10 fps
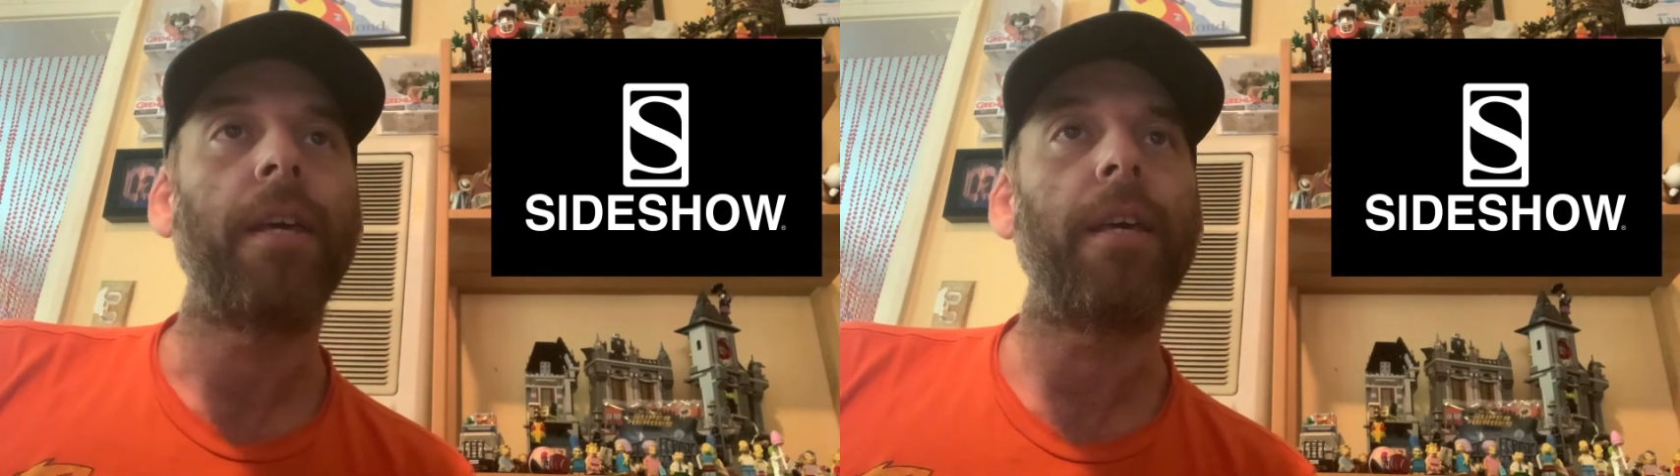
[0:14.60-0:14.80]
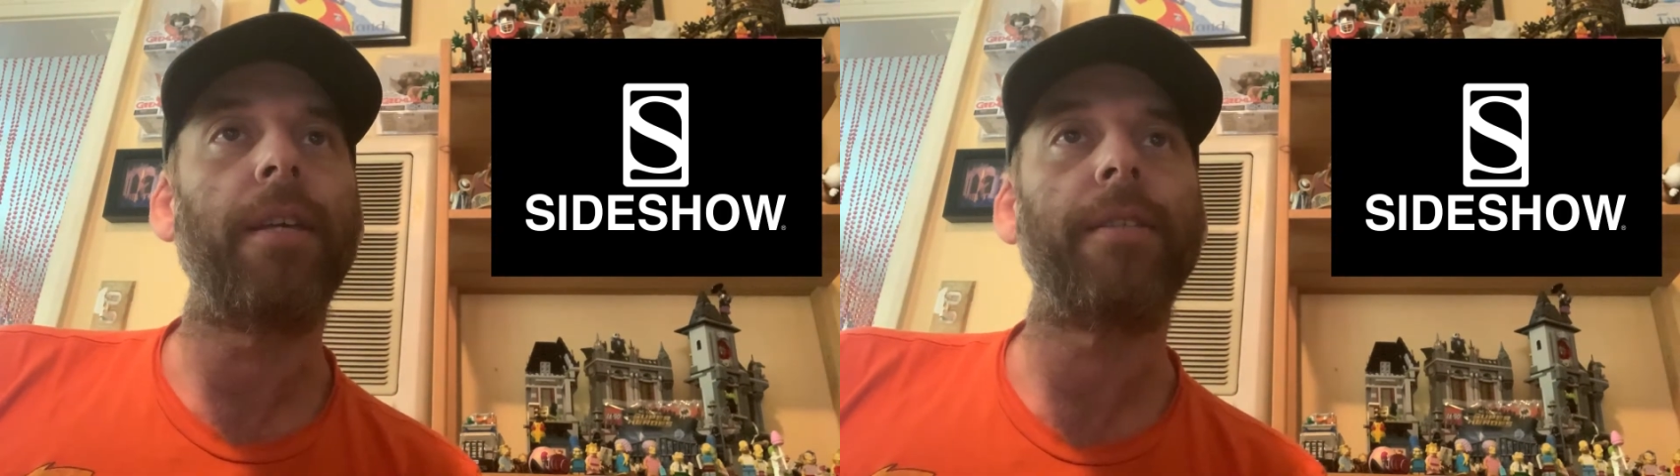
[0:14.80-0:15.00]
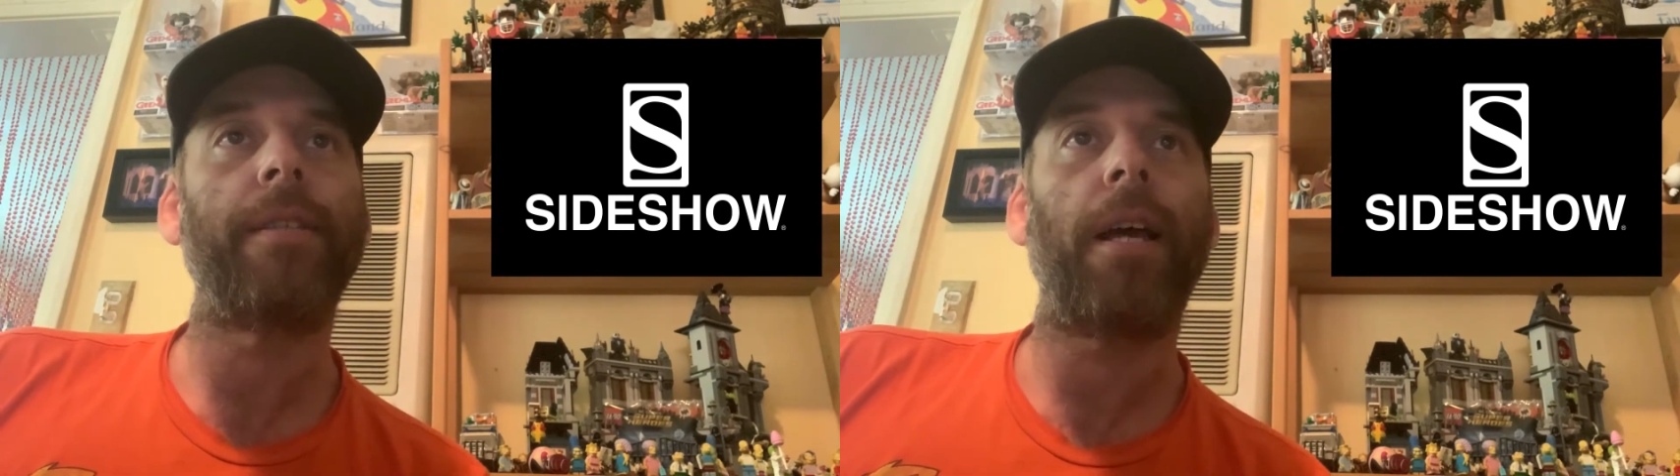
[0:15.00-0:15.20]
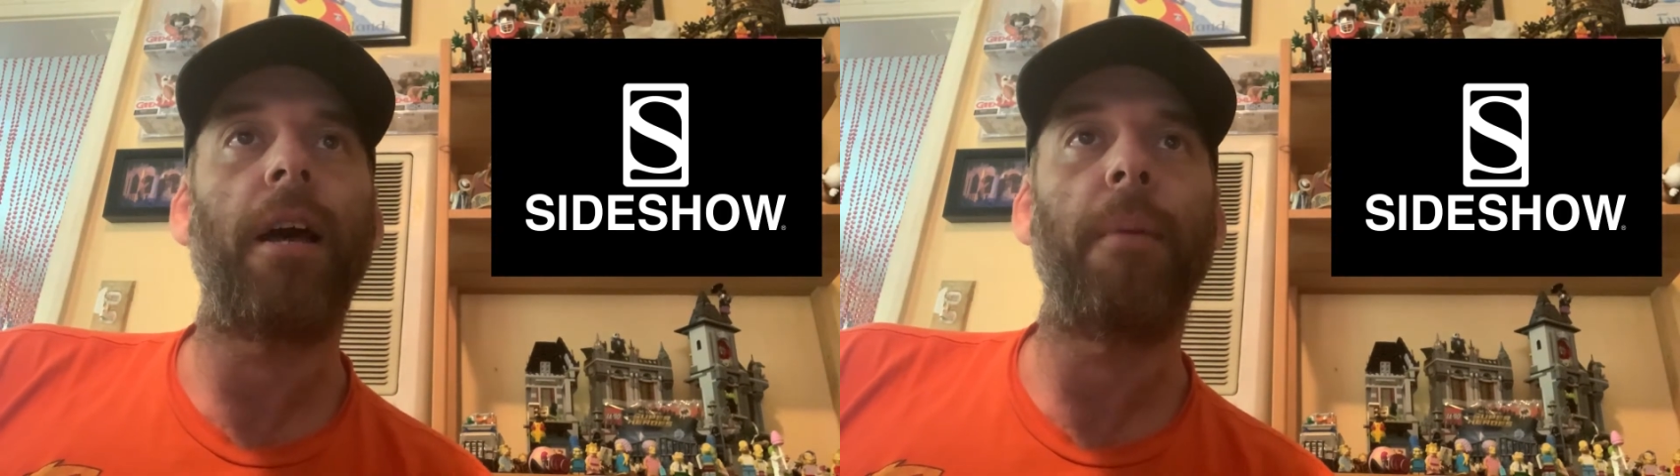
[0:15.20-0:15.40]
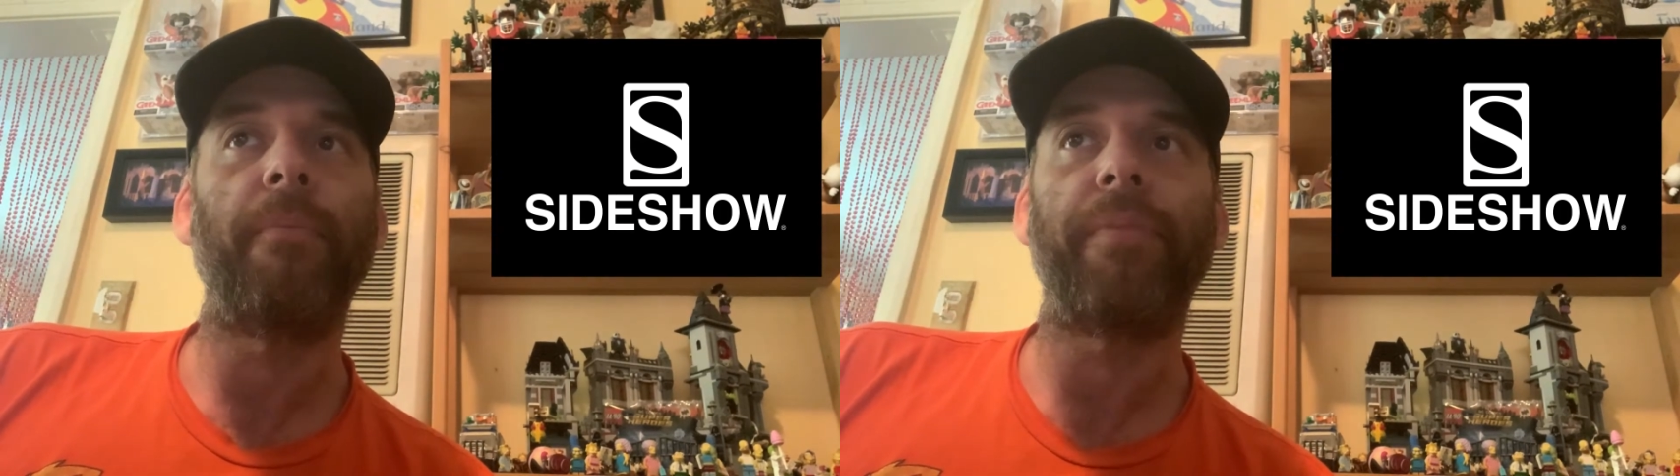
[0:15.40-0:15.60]
is
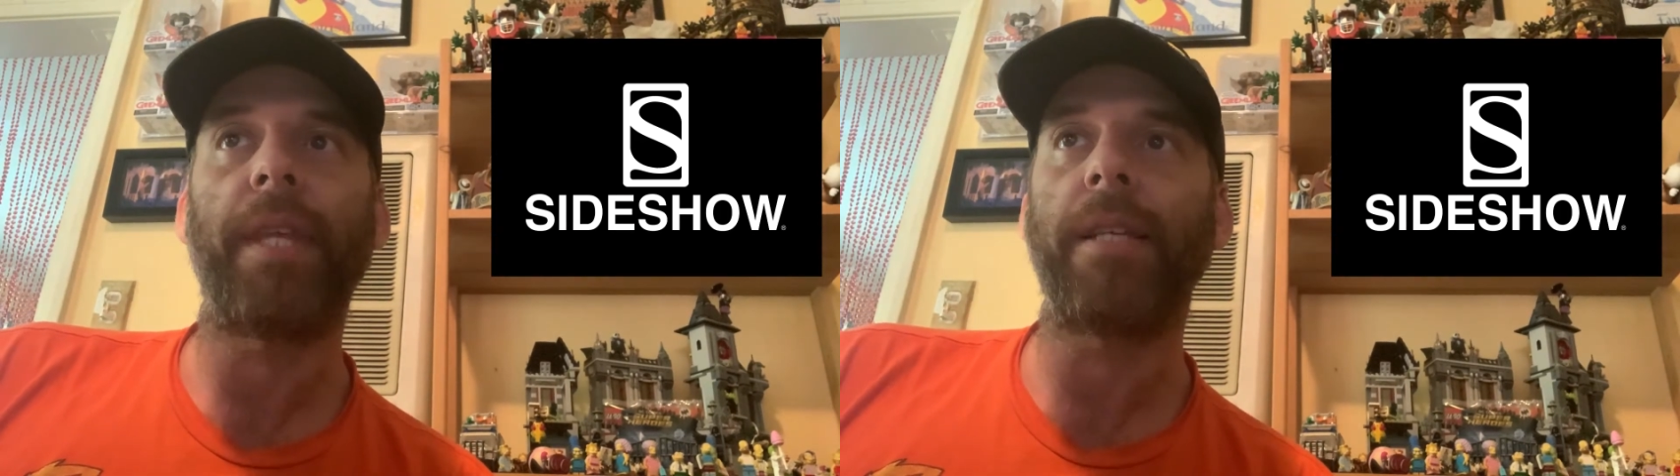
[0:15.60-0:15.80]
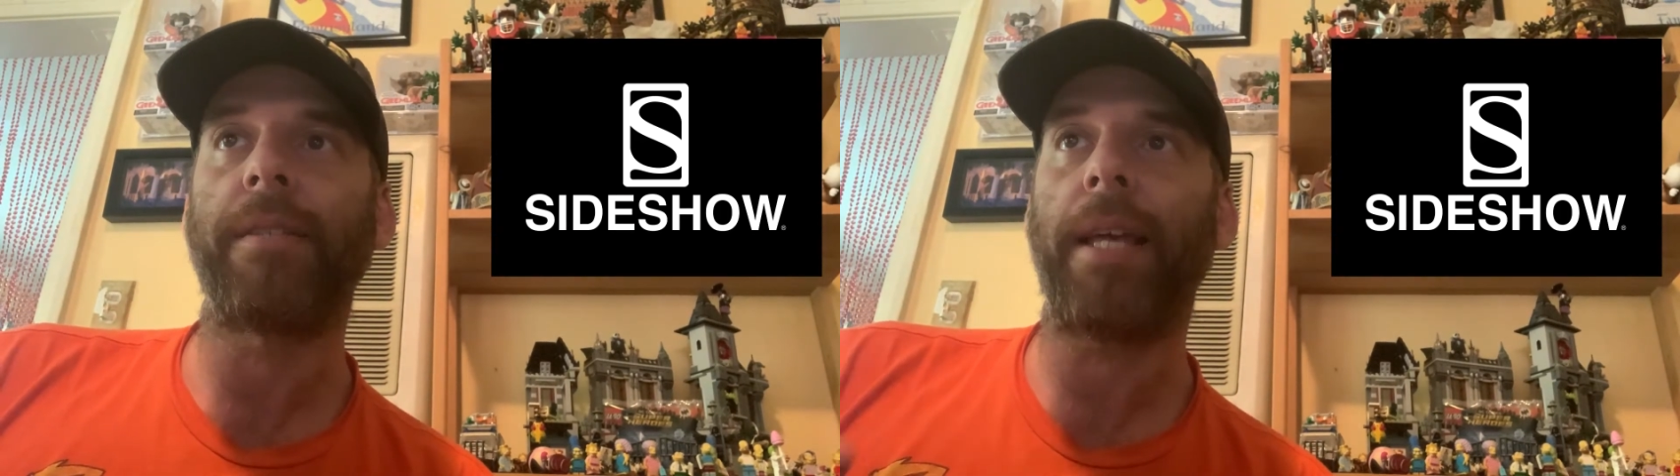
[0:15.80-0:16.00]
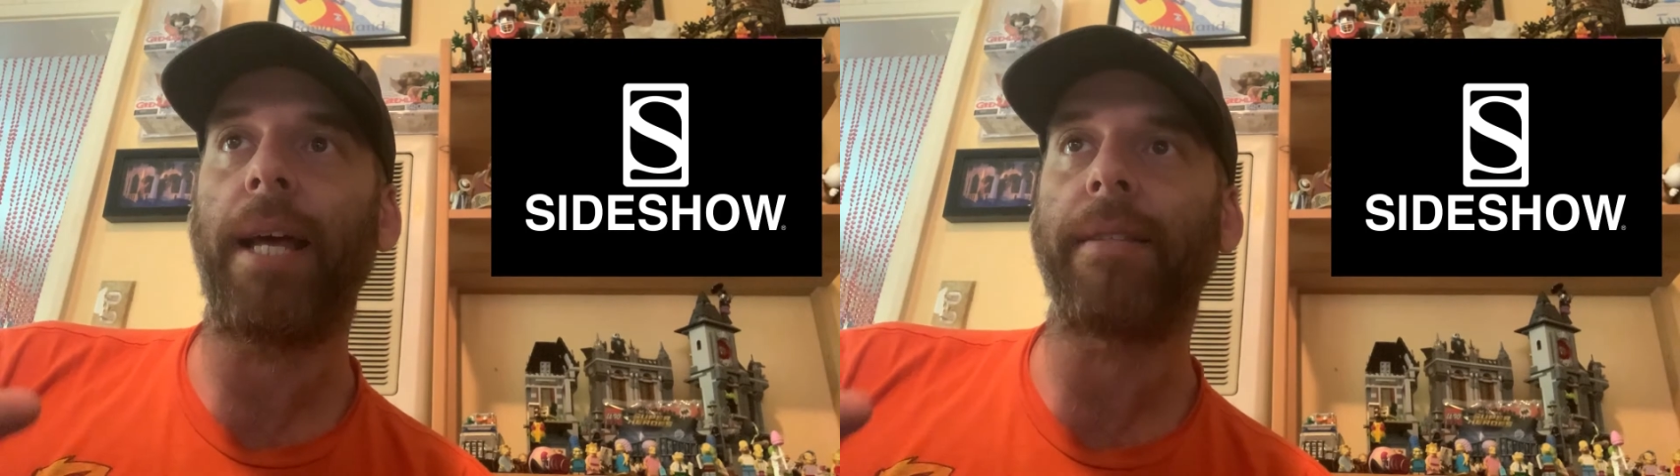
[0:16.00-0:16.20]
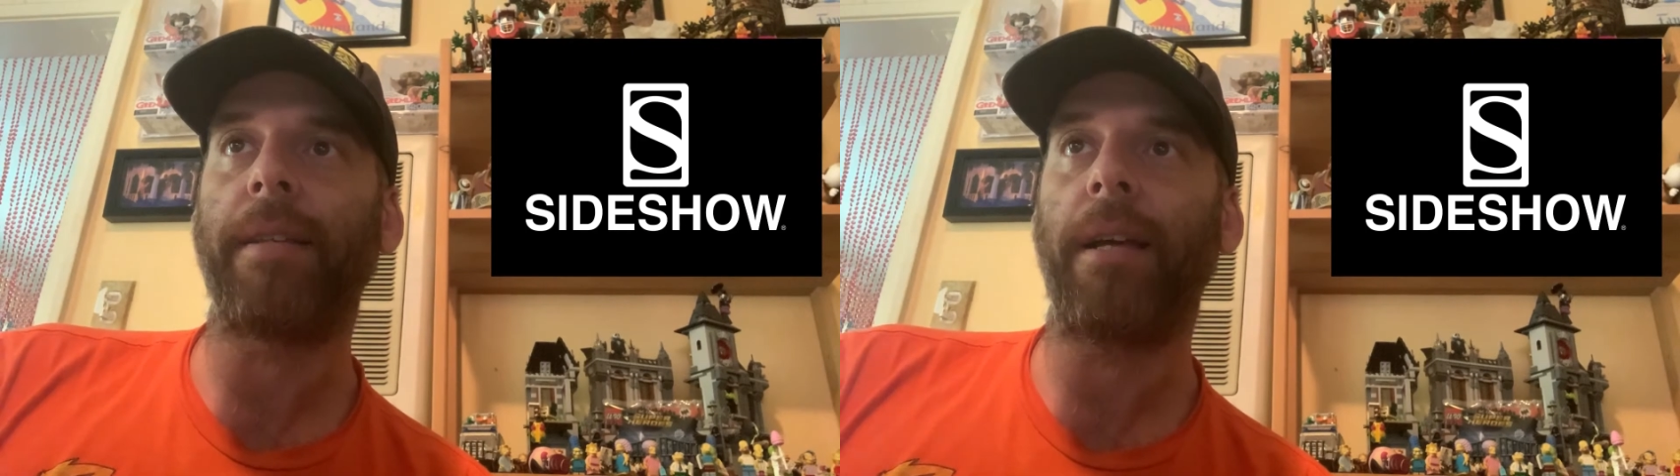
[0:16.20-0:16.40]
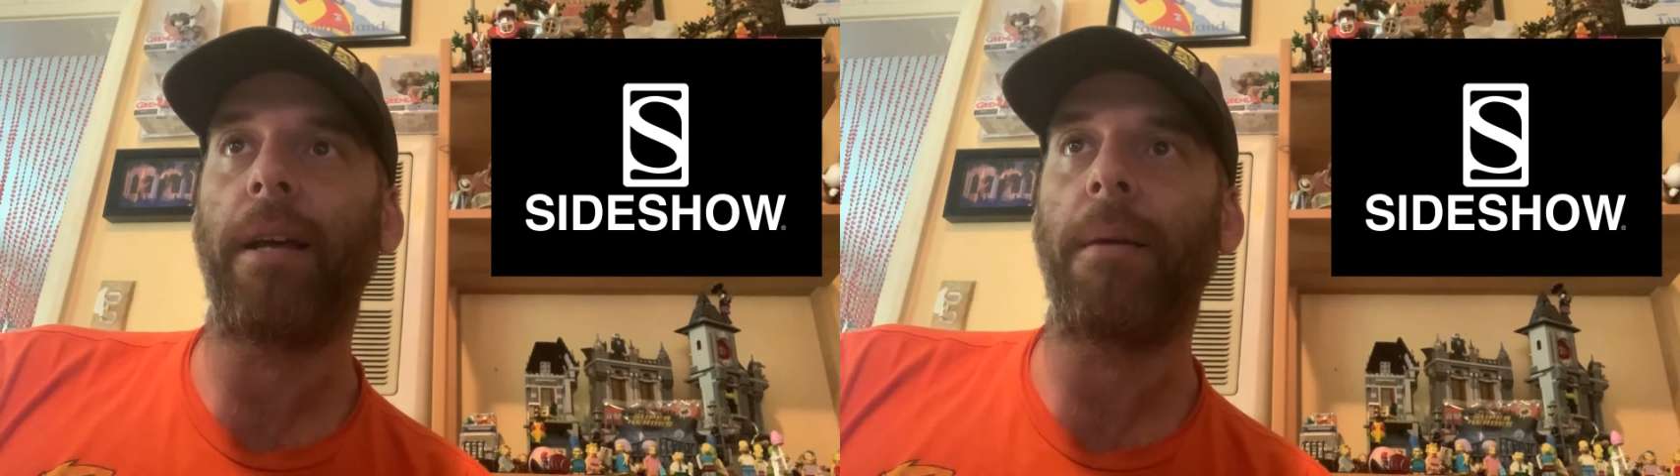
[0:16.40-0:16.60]
um, things that
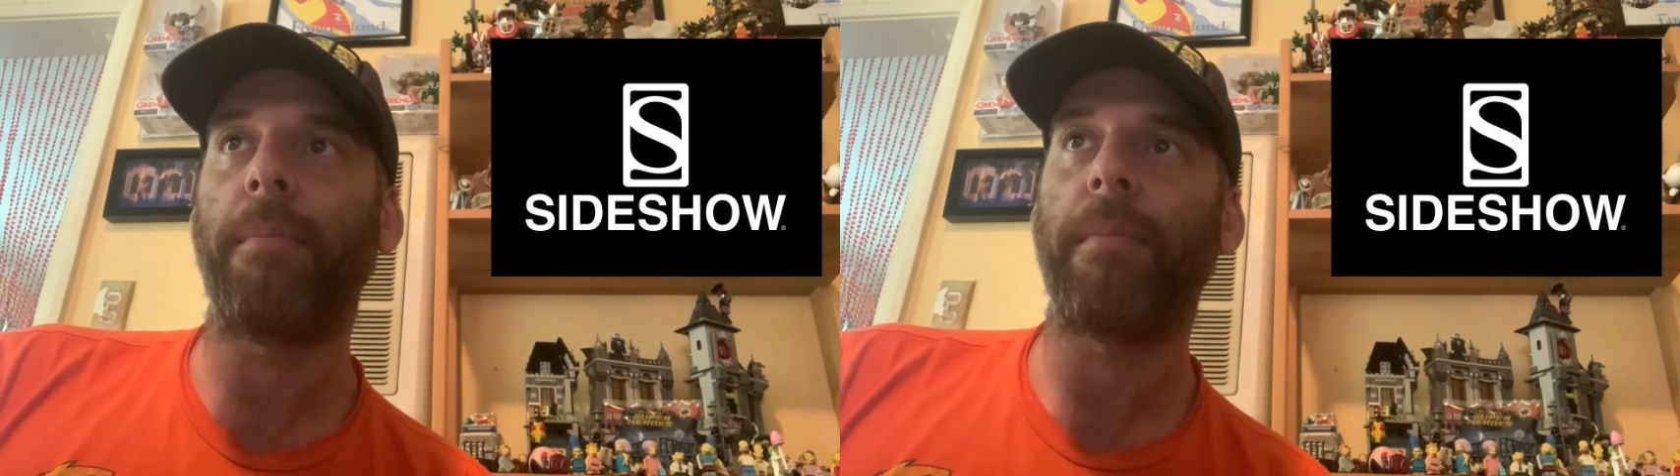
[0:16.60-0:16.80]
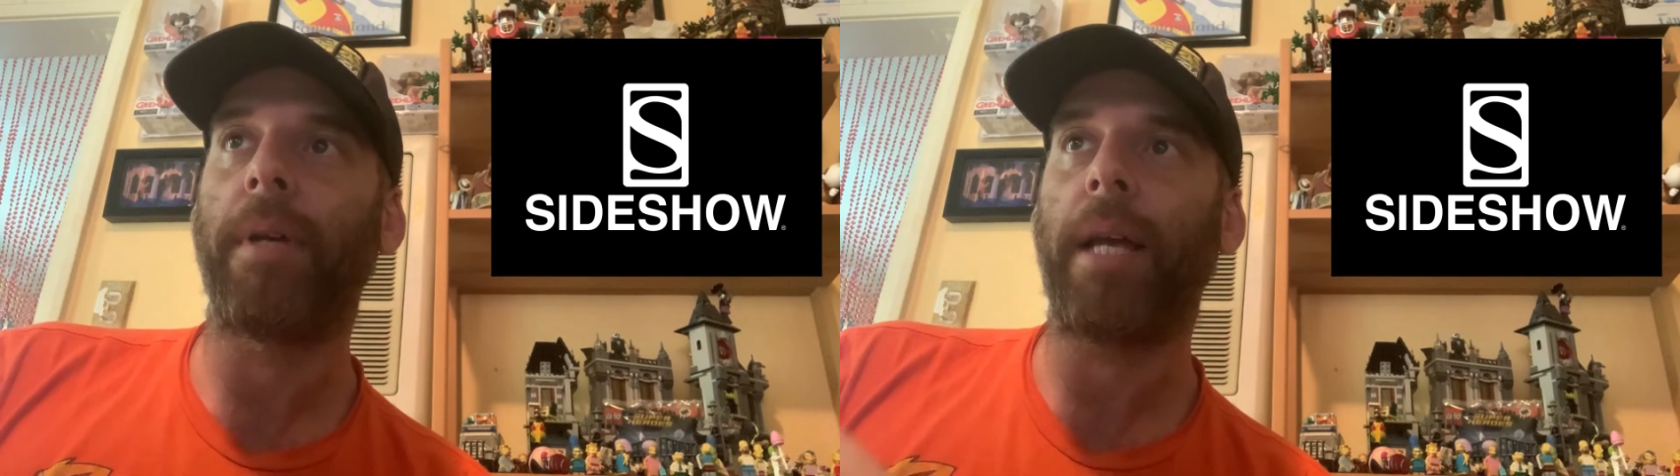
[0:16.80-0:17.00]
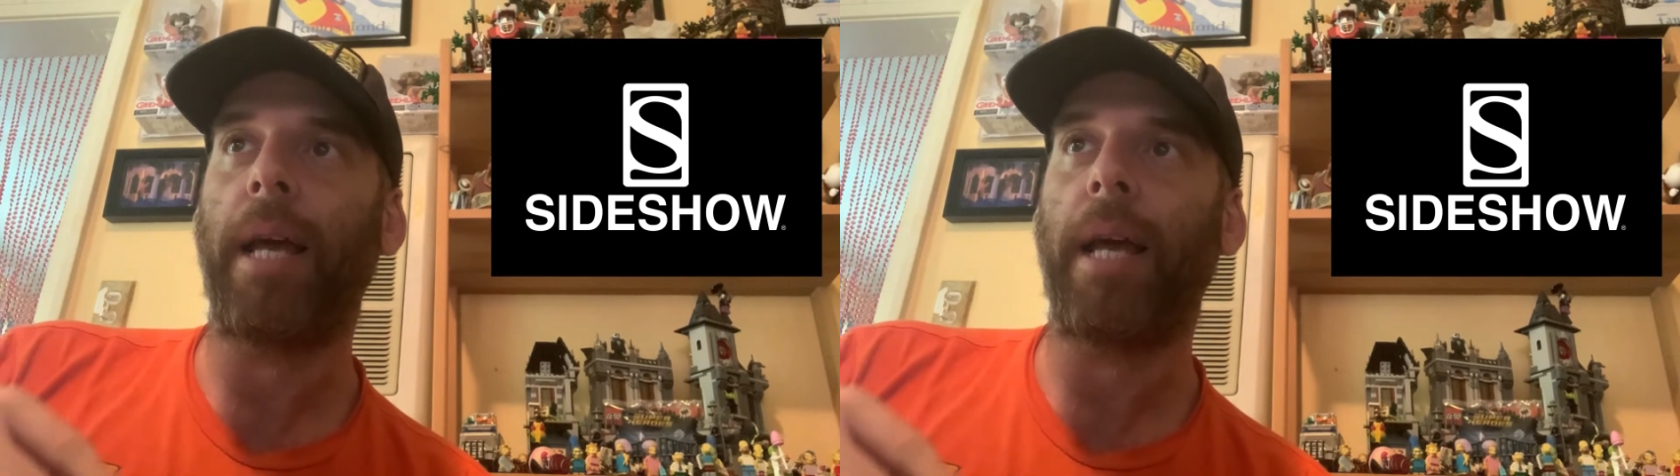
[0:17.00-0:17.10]
um,